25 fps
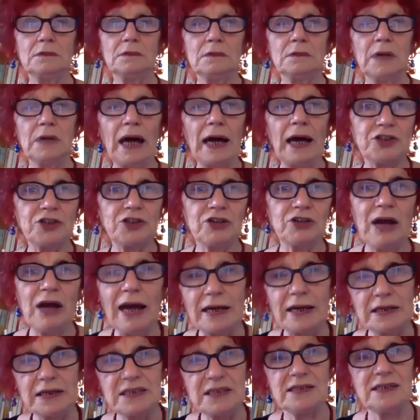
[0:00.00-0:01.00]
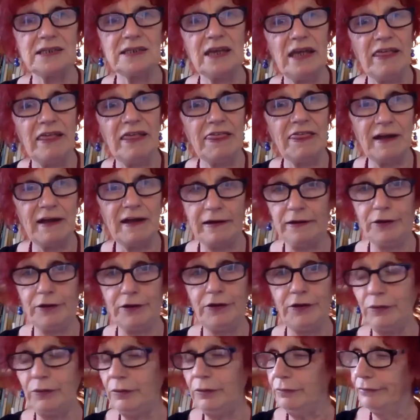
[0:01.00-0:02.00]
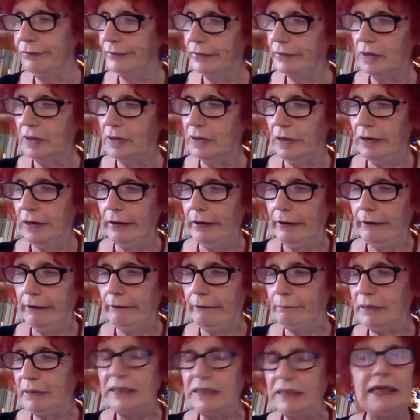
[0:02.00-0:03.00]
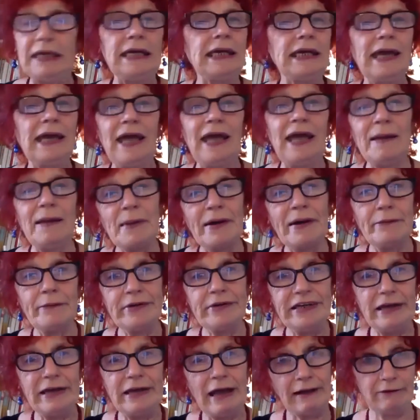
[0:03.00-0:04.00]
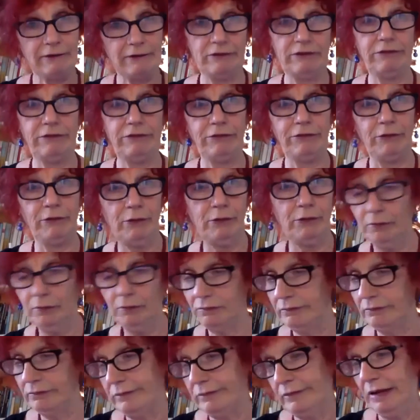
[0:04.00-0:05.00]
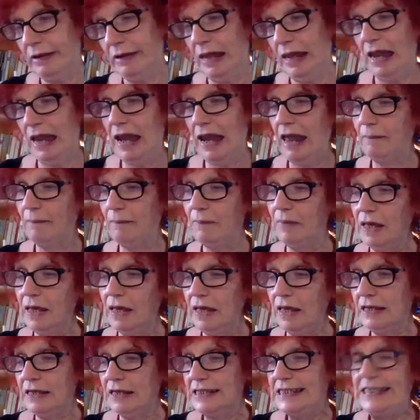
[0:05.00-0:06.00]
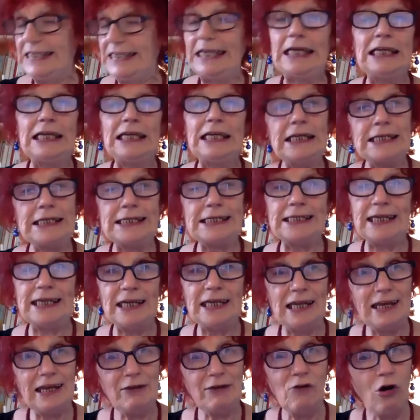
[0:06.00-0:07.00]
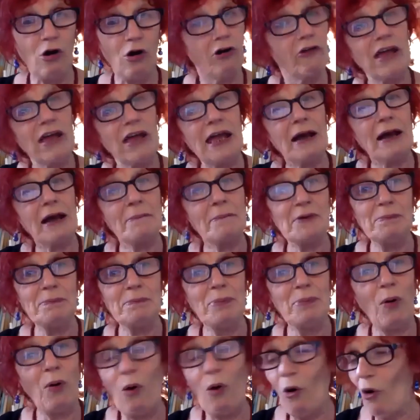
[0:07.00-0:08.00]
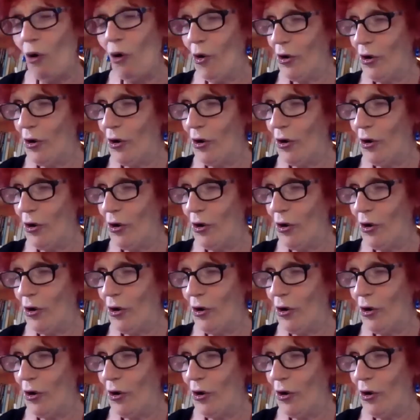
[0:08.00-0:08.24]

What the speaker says: I tried to say thank you, but it came out yankthoo. And I'm silly, silly Rory, I'm a bore.